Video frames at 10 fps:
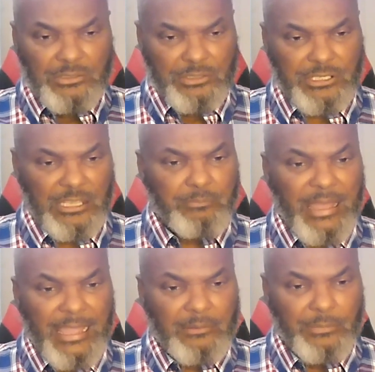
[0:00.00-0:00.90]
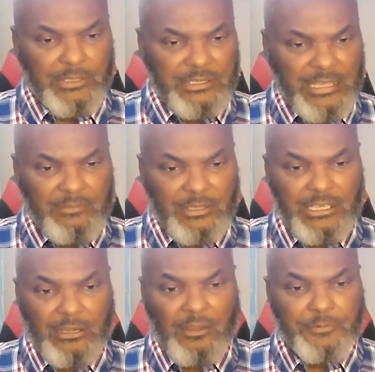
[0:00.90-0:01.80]
kick back, but never
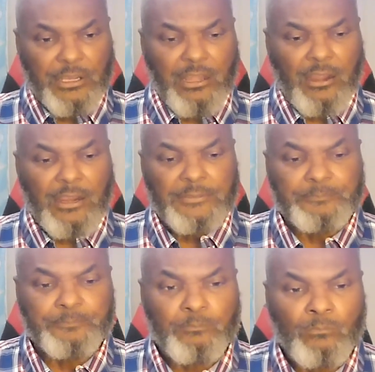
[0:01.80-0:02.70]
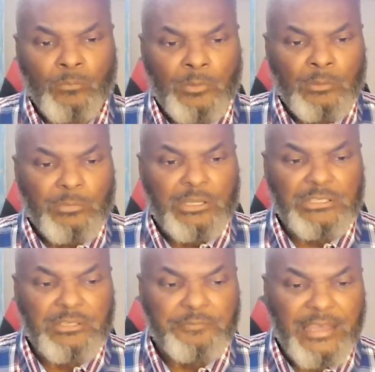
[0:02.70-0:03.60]
get off your guard.
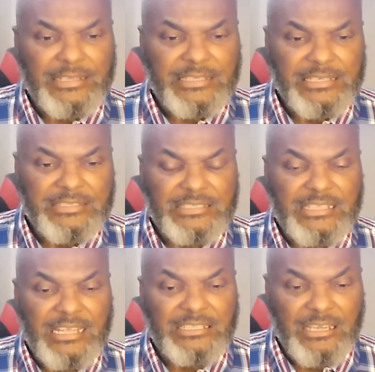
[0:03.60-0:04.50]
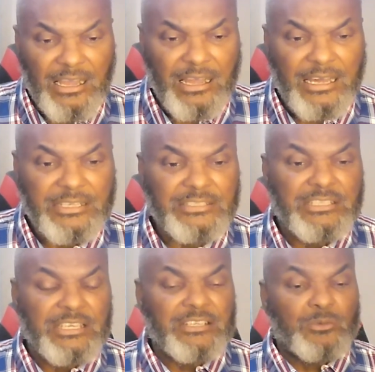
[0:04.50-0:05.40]
Because the fact is, is that God is
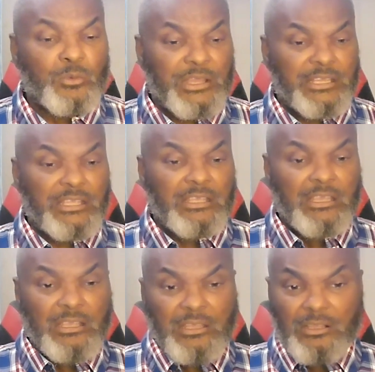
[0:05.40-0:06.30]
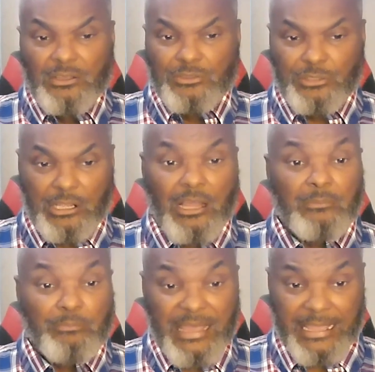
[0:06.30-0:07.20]
getting ready to
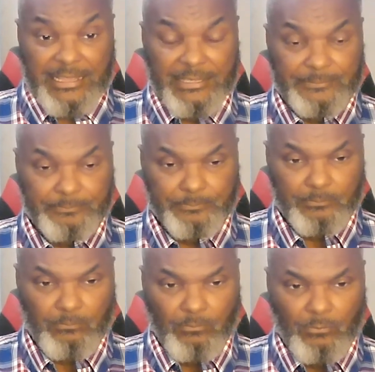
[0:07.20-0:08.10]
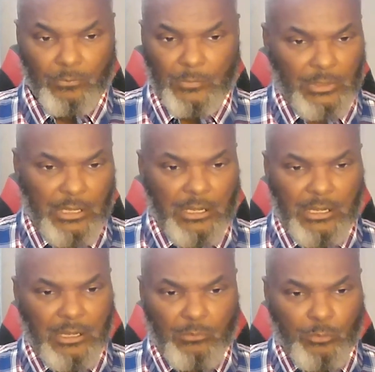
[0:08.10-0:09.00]
come back.
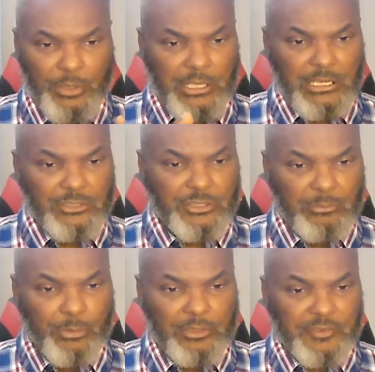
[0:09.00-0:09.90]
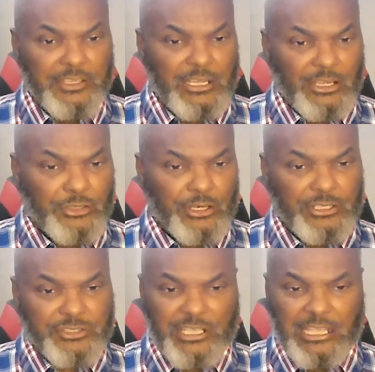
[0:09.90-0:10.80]
Now, when we get into the book of Enoch, you're going
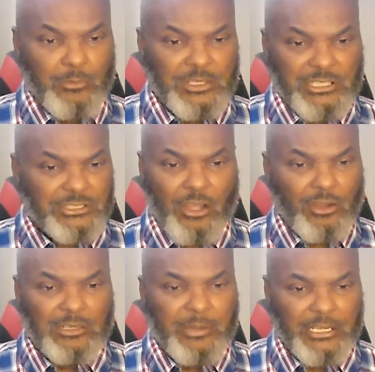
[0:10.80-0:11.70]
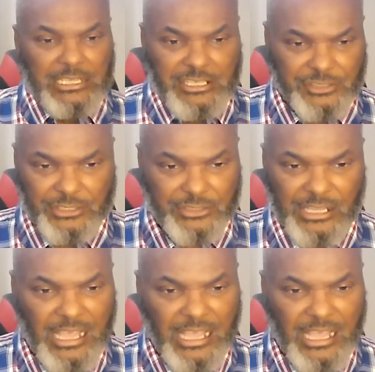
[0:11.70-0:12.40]
to see he wasn't talking about Jesus.